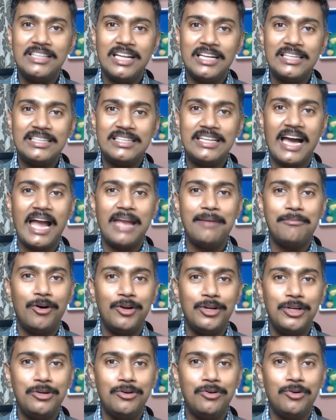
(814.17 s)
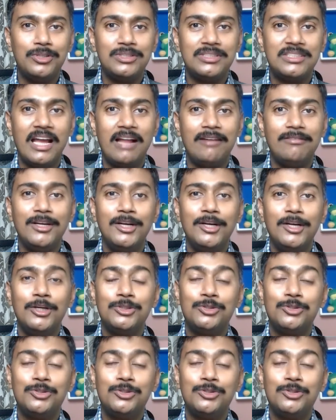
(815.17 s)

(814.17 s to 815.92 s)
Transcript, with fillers: the time on yourself